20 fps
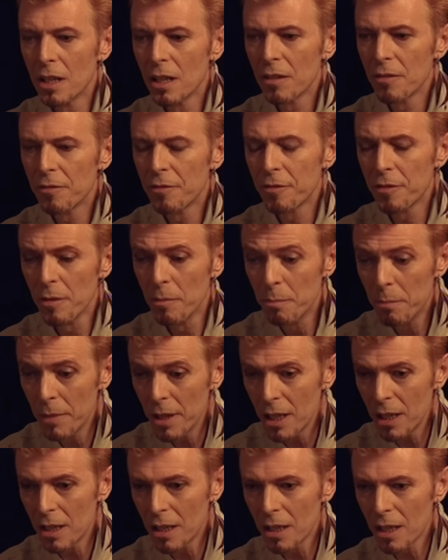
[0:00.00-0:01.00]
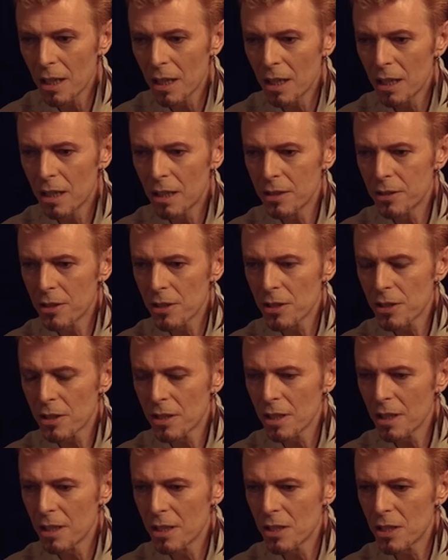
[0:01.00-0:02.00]
for me, uh, just
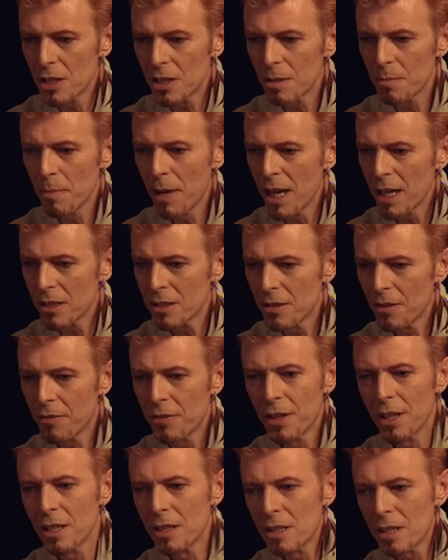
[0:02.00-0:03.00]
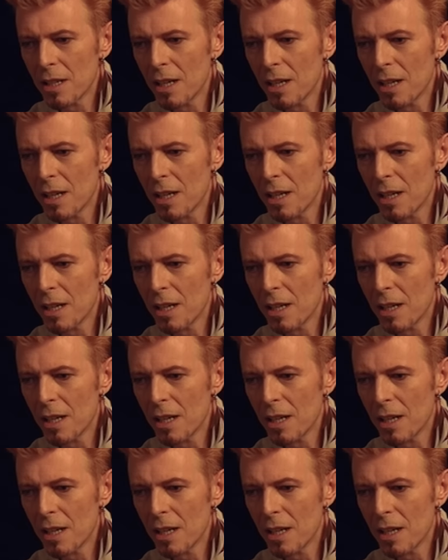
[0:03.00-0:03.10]
it smacked of things